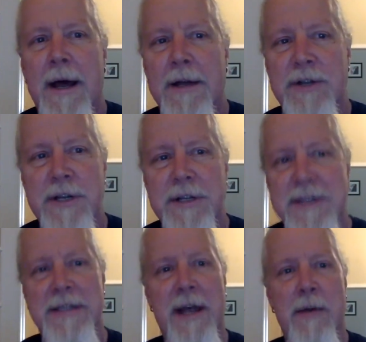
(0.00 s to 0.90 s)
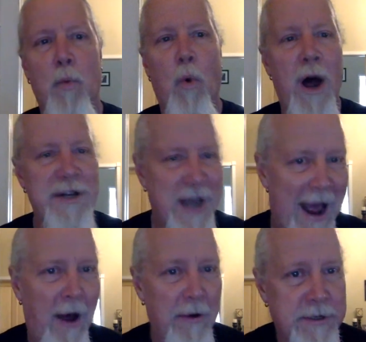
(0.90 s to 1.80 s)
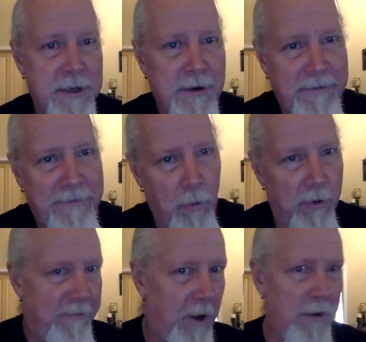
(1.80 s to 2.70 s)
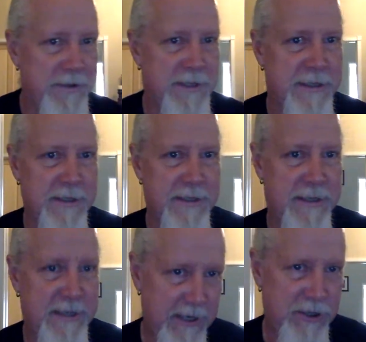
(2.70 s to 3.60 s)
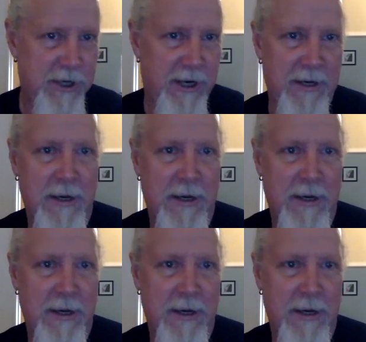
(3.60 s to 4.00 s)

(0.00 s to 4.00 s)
Jesus said, "Watch out for false teaching."